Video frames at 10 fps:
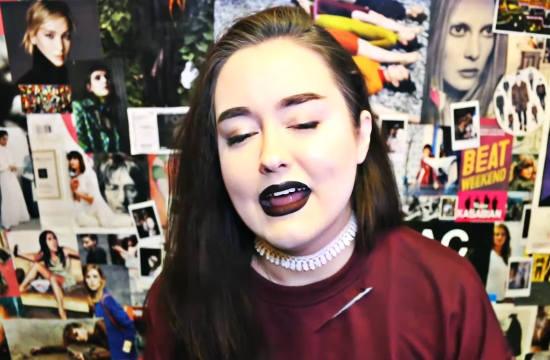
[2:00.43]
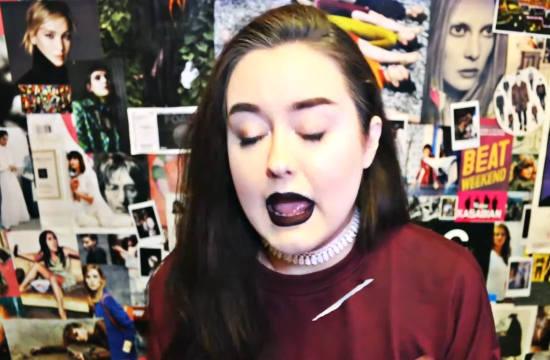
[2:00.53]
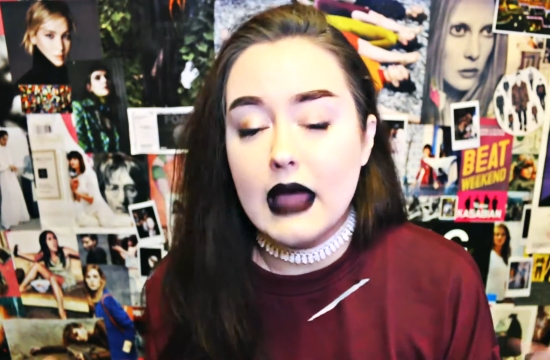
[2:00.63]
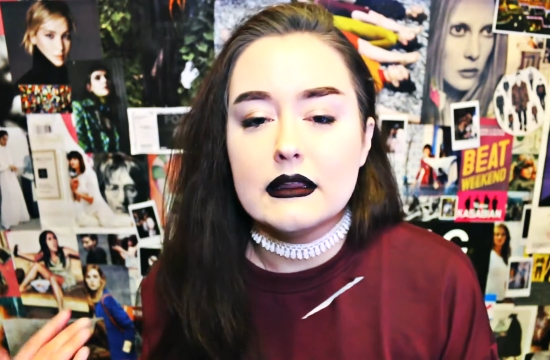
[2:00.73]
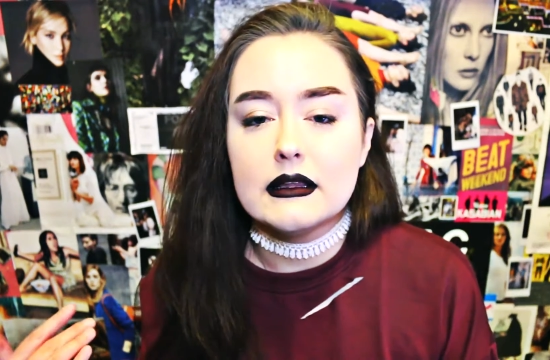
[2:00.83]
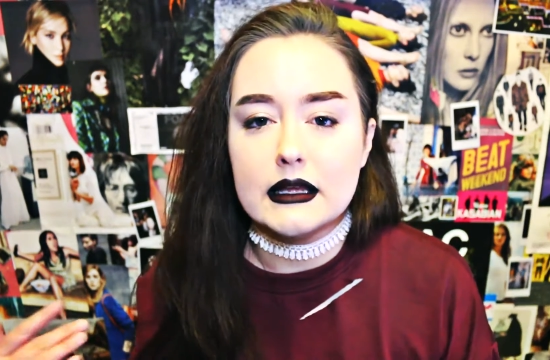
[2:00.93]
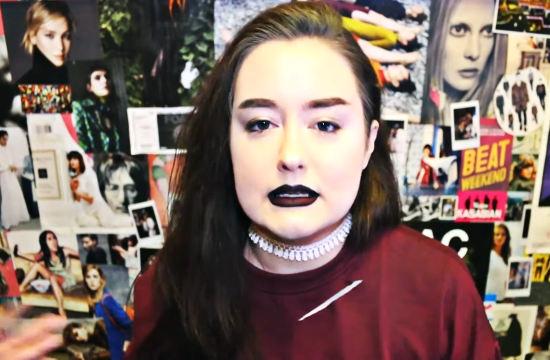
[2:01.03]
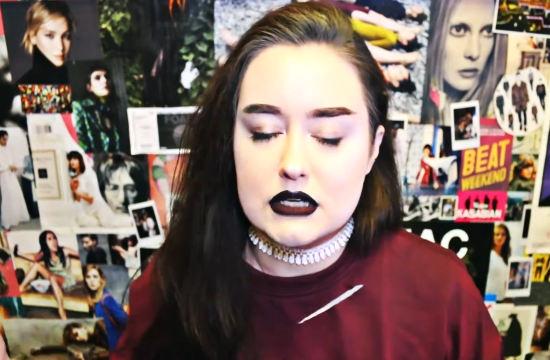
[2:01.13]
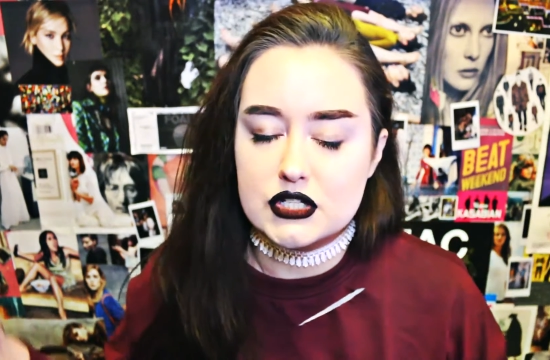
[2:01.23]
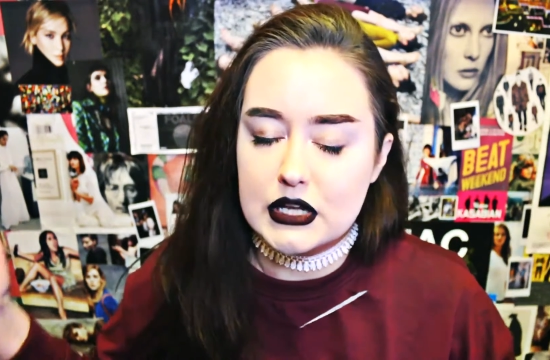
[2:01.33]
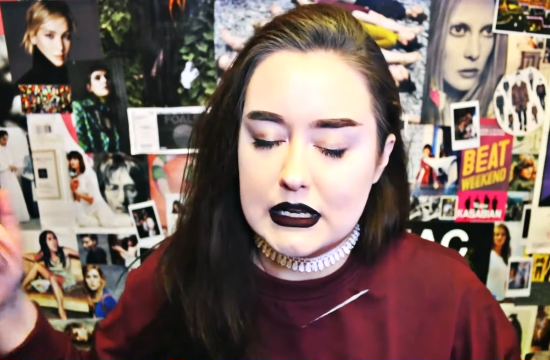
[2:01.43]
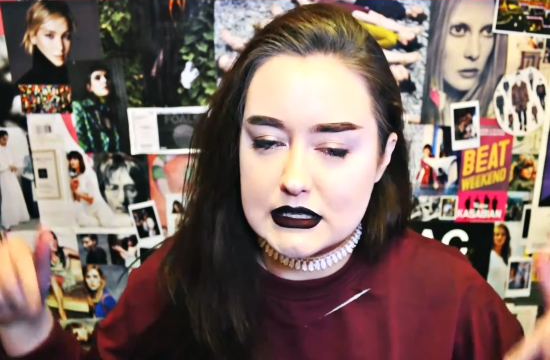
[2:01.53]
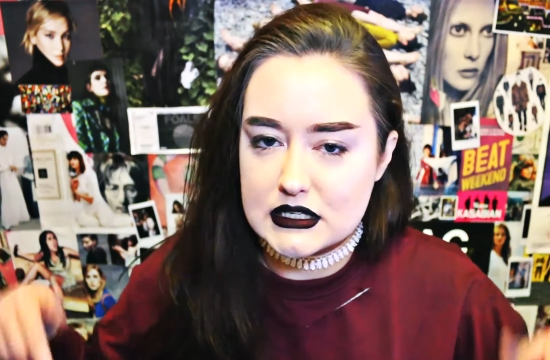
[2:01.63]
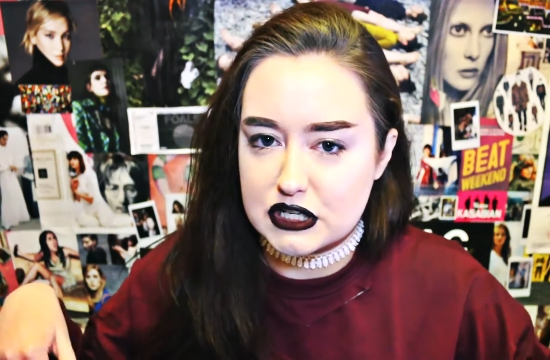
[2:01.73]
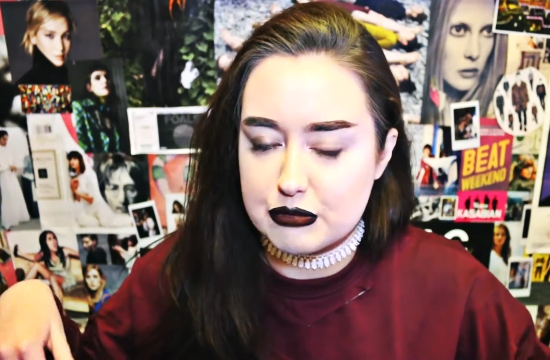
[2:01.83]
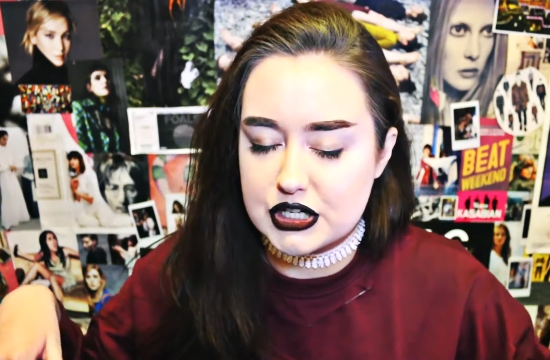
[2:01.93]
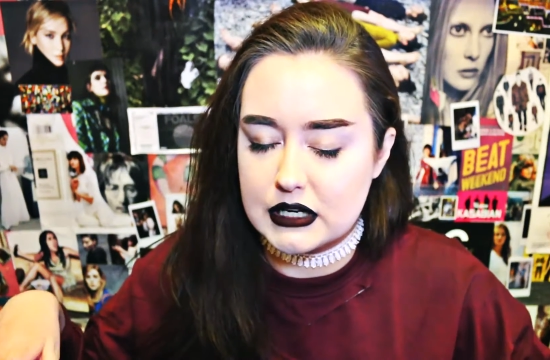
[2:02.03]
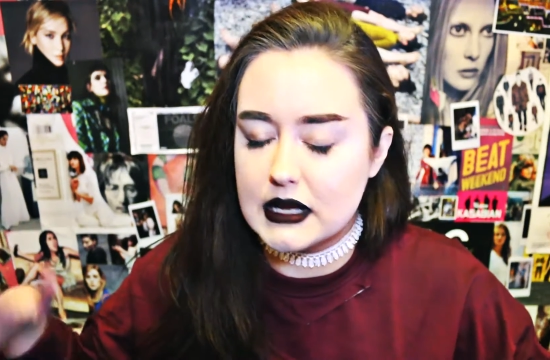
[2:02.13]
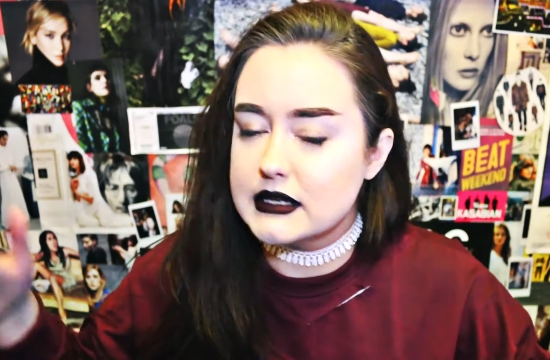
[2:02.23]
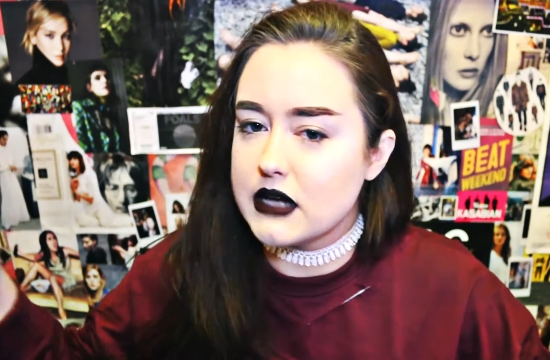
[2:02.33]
Speaker 1: And the link is also in the description as